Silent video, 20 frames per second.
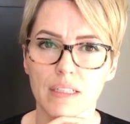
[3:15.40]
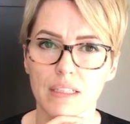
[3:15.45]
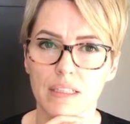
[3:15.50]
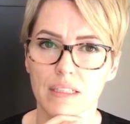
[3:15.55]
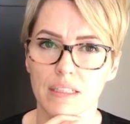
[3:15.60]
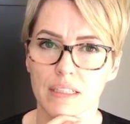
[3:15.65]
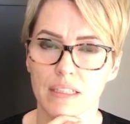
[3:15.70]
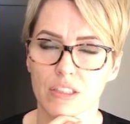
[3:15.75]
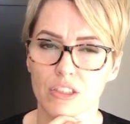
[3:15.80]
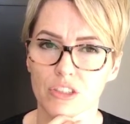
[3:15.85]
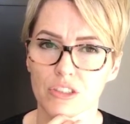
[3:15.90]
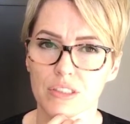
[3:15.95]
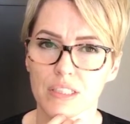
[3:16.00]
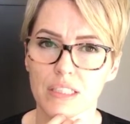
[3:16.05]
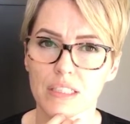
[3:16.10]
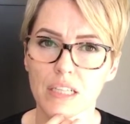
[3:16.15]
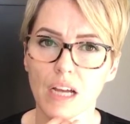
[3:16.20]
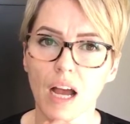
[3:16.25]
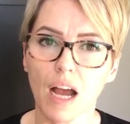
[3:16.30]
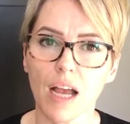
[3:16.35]
interesting
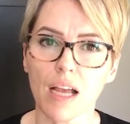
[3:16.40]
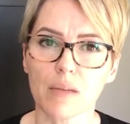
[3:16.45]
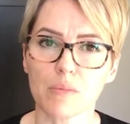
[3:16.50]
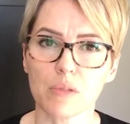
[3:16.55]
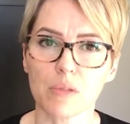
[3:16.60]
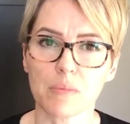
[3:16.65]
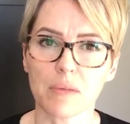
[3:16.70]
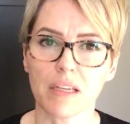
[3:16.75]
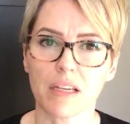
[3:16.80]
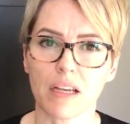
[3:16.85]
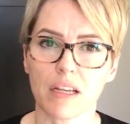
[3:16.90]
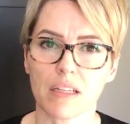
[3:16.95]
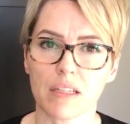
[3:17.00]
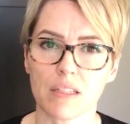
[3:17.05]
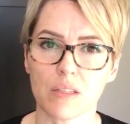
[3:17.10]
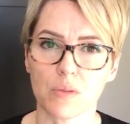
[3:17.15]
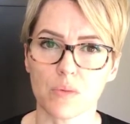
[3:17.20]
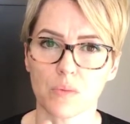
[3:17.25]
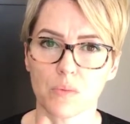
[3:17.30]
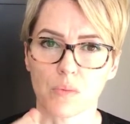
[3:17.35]
times,
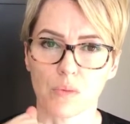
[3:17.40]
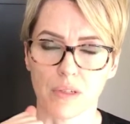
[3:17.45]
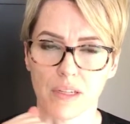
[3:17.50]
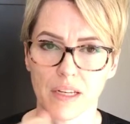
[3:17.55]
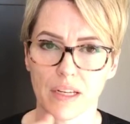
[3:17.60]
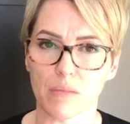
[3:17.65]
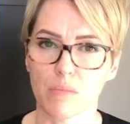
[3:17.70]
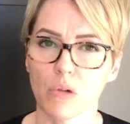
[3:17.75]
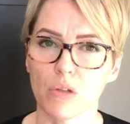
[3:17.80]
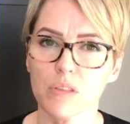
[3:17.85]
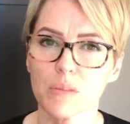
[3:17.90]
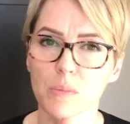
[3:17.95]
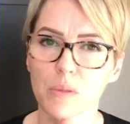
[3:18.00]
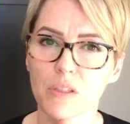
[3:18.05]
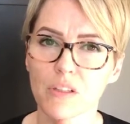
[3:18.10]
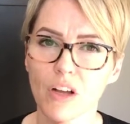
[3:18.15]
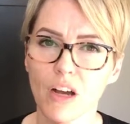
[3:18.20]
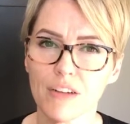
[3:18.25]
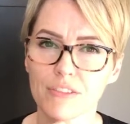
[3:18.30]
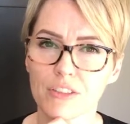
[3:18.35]
because we're getting multiple
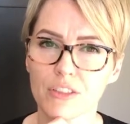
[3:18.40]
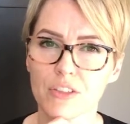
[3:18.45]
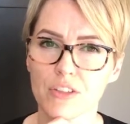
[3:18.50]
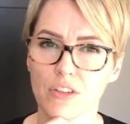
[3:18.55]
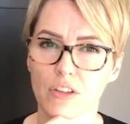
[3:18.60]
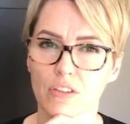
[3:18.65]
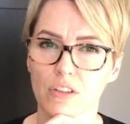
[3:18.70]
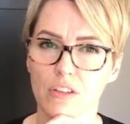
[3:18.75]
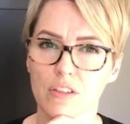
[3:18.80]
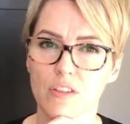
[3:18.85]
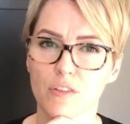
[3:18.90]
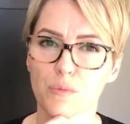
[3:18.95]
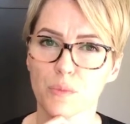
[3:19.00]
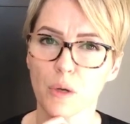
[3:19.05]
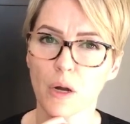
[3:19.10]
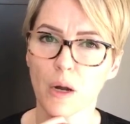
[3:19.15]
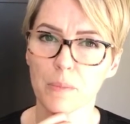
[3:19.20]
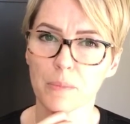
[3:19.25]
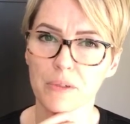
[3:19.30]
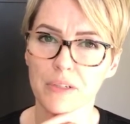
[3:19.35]
offers on lots of
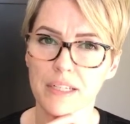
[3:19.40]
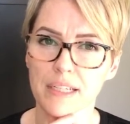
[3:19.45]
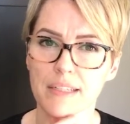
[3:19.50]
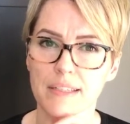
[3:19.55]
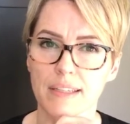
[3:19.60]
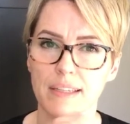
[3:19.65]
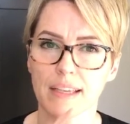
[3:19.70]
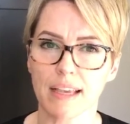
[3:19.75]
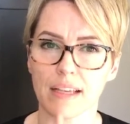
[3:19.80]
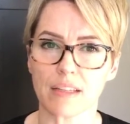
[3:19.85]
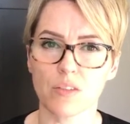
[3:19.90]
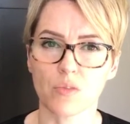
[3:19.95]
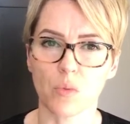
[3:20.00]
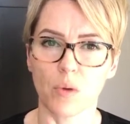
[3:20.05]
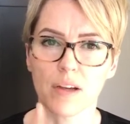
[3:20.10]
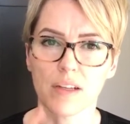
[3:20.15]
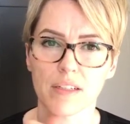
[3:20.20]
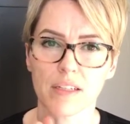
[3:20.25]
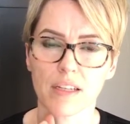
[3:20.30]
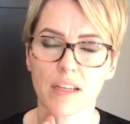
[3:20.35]
properties, and guess
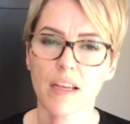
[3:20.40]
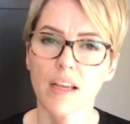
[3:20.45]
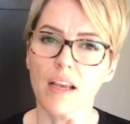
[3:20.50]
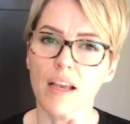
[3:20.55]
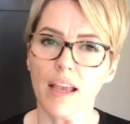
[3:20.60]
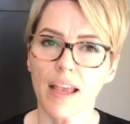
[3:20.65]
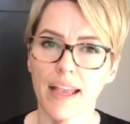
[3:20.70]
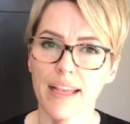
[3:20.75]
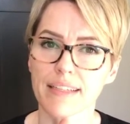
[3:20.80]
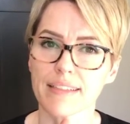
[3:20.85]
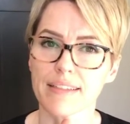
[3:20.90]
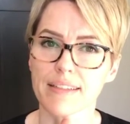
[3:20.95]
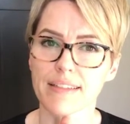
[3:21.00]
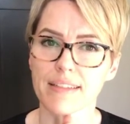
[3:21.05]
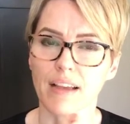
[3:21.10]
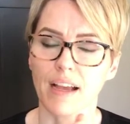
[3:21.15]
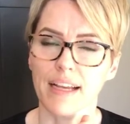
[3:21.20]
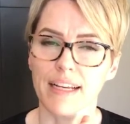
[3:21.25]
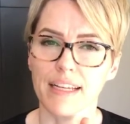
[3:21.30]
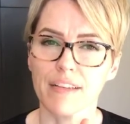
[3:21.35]
what a
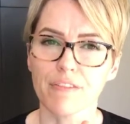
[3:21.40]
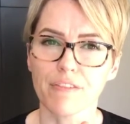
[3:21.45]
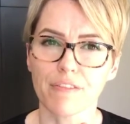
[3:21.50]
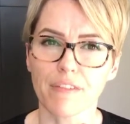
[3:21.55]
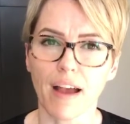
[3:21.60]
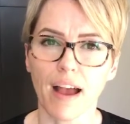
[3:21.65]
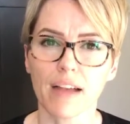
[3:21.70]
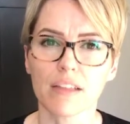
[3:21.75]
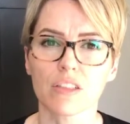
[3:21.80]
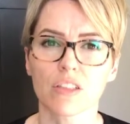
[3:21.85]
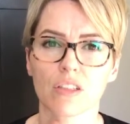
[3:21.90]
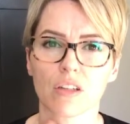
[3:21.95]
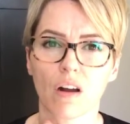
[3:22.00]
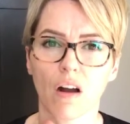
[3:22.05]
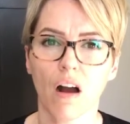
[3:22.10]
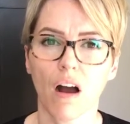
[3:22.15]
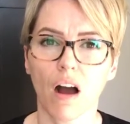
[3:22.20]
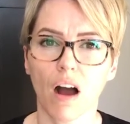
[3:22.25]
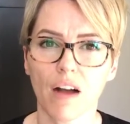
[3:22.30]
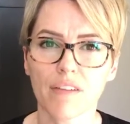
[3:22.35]
deciding factor
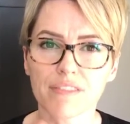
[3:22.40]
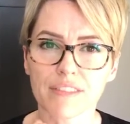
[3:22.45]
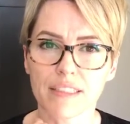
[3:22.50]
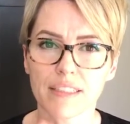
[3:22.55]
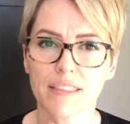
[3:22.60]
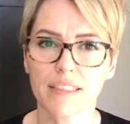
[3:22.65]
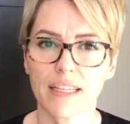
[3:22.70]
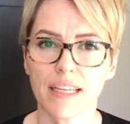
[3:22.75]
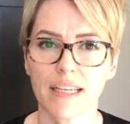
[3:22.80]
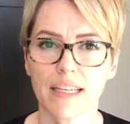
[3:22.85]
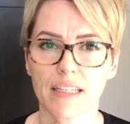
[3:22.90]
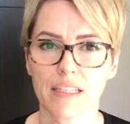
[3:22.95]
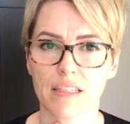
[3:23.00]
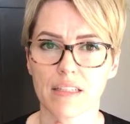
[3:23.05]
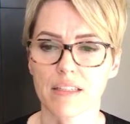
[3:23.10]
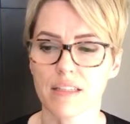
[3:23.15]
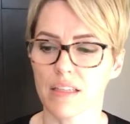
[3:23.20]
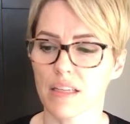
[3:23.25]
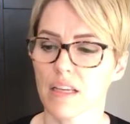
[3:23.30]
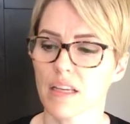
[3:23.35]
often
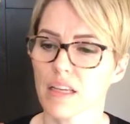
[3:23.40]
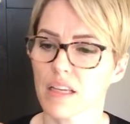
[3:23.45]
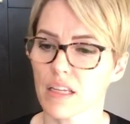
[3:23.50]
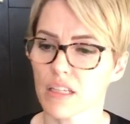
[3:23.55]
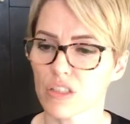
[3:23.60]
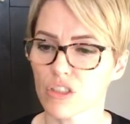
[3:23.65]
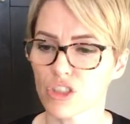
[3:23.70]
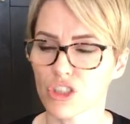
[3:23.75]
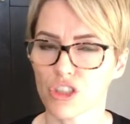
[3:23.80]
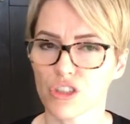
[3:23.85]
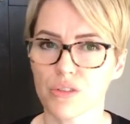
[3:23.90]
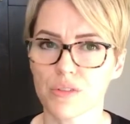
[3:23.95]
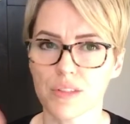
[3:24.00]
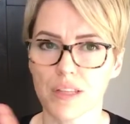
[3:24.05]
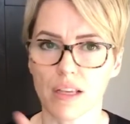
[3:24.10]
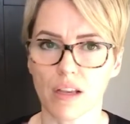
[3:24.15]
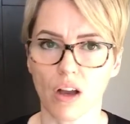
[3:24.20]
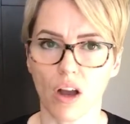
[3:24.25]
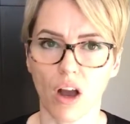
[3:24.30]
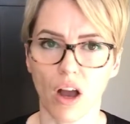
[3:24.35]
is in
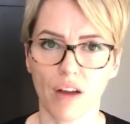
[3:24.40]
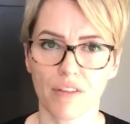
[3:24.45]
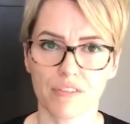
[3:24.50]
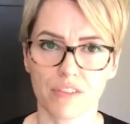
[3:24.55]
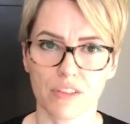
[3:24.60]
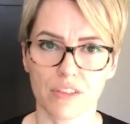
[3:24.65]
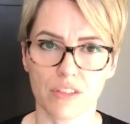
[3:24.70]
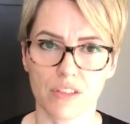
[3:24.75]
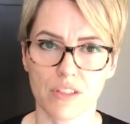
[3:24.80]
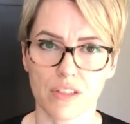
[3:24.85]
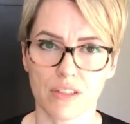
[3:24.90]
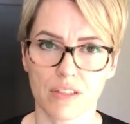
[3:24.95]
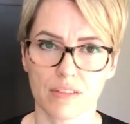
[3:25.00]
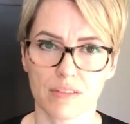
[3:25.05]
choosing offers?